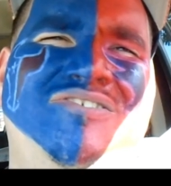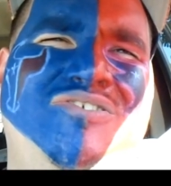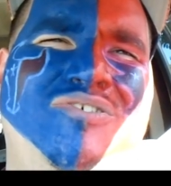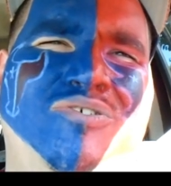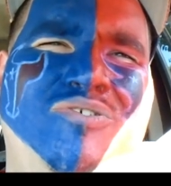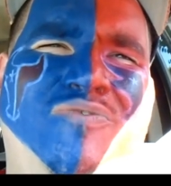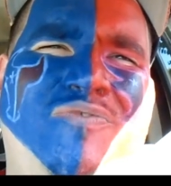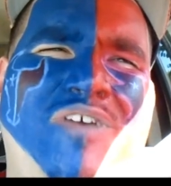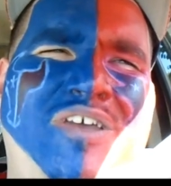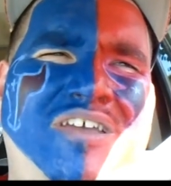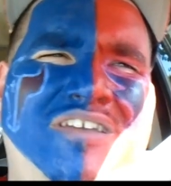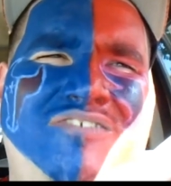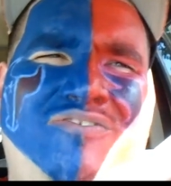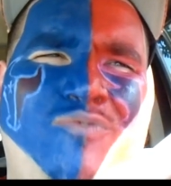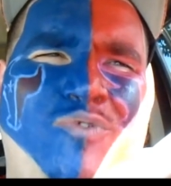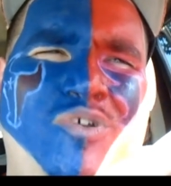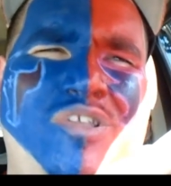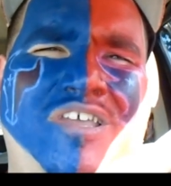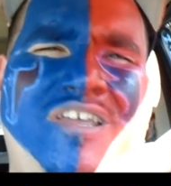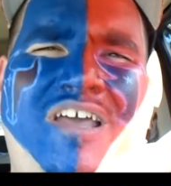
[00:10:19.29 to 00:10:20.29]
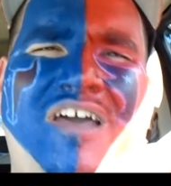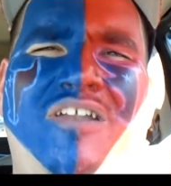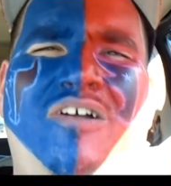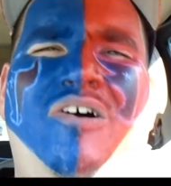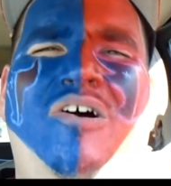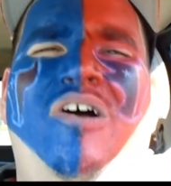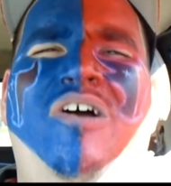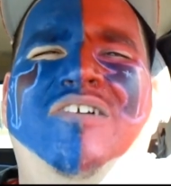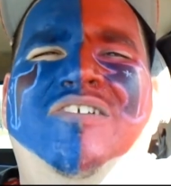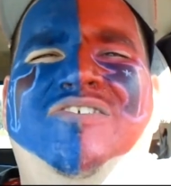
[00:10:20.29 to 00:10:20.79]
So it's it's really kind of
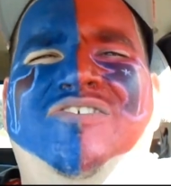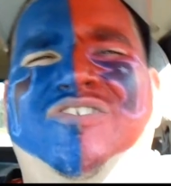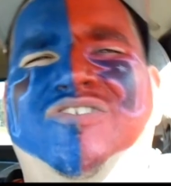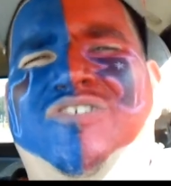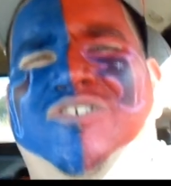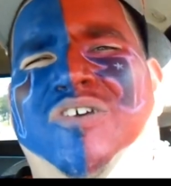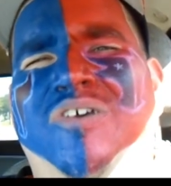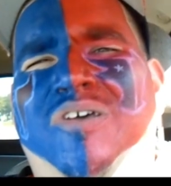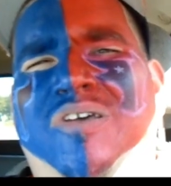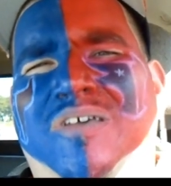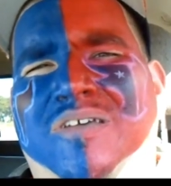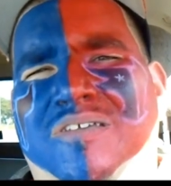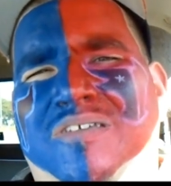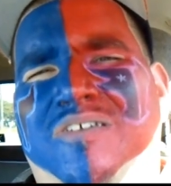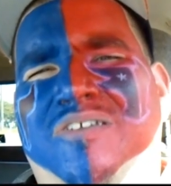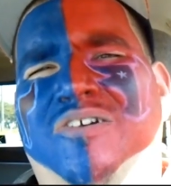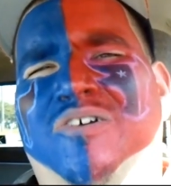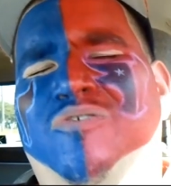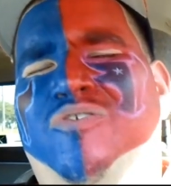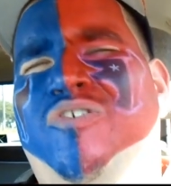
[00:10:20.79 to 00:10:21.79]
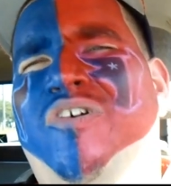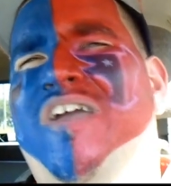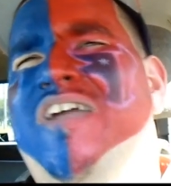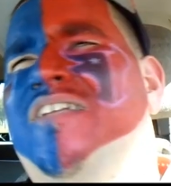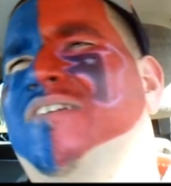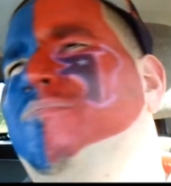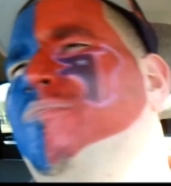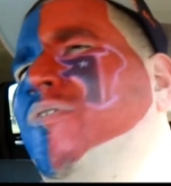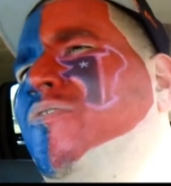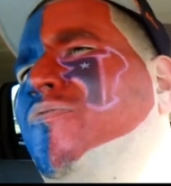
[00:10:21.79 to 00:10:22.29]
hard to just you know grade
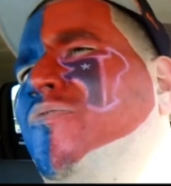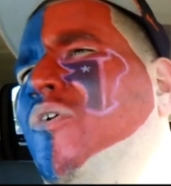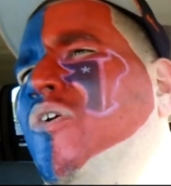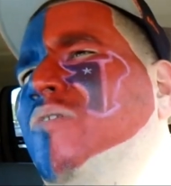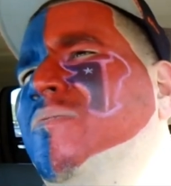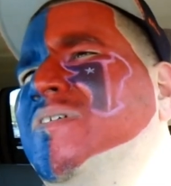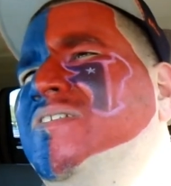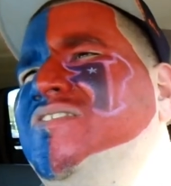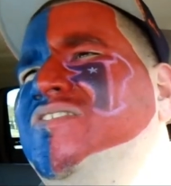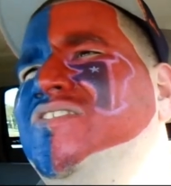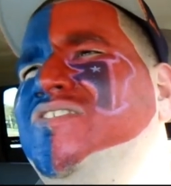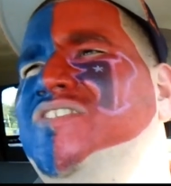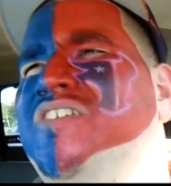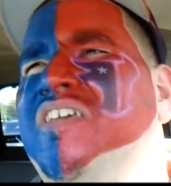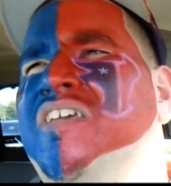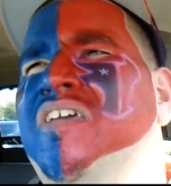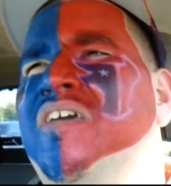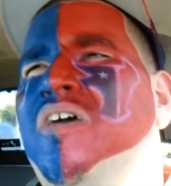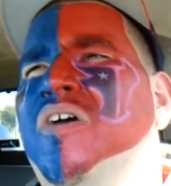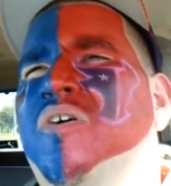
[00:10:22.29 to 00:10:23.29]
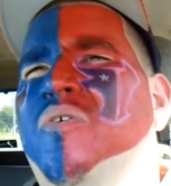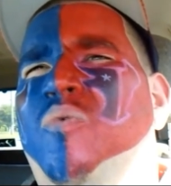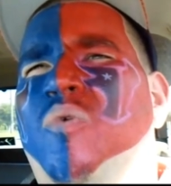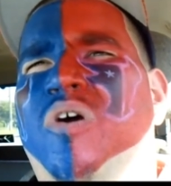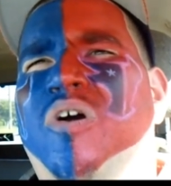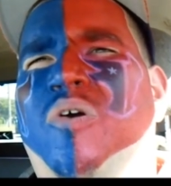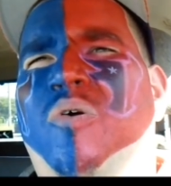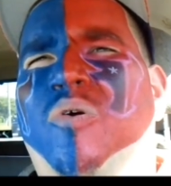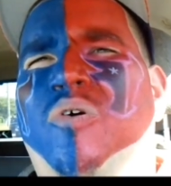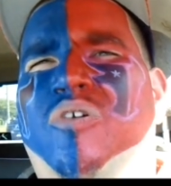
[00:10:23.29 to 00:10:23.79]
a performance to see
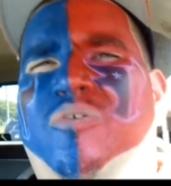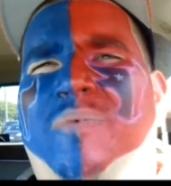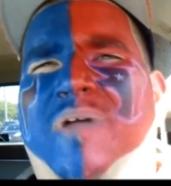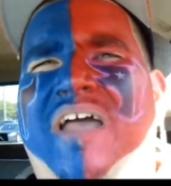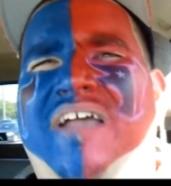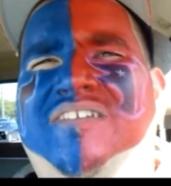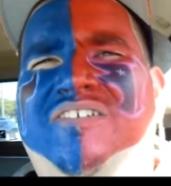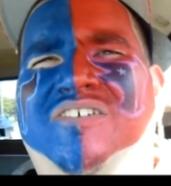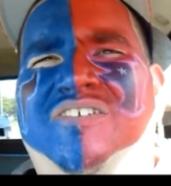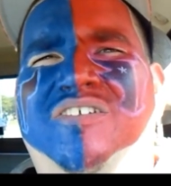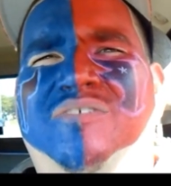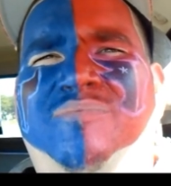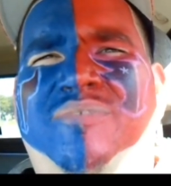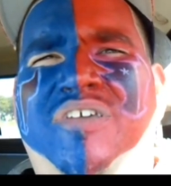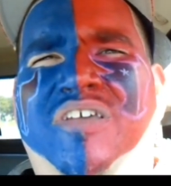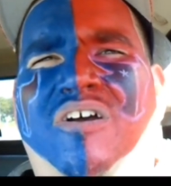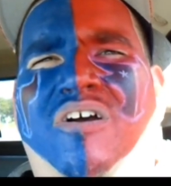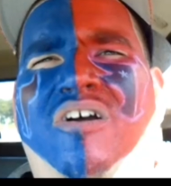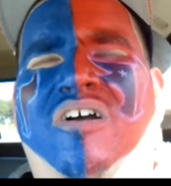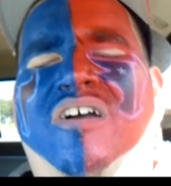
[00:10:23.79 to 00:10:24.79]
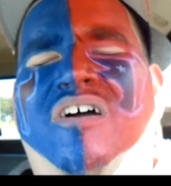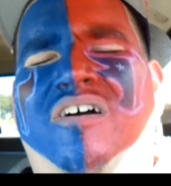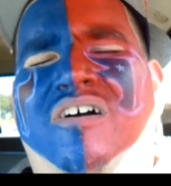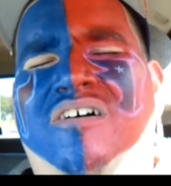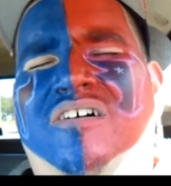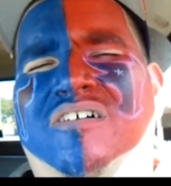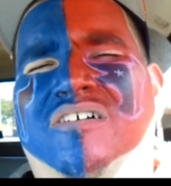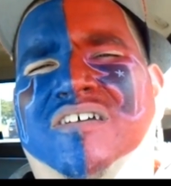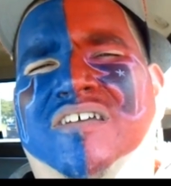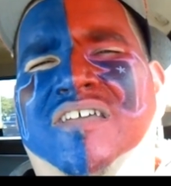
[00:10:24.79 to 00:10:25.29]
what quarterback's going to be our uh,
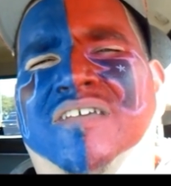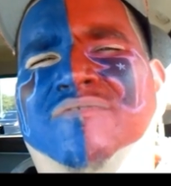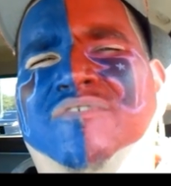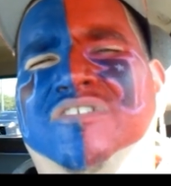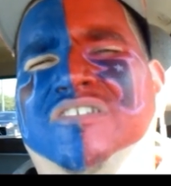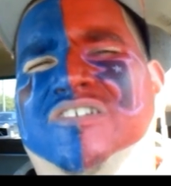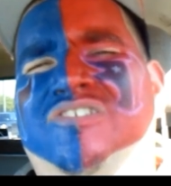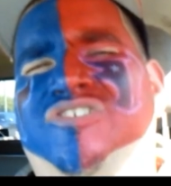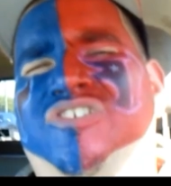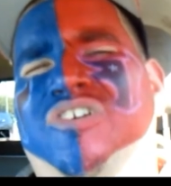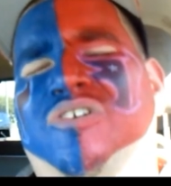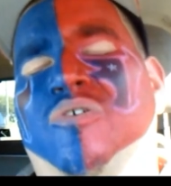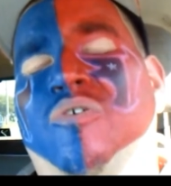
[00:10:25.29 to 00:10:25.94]
uh, even legit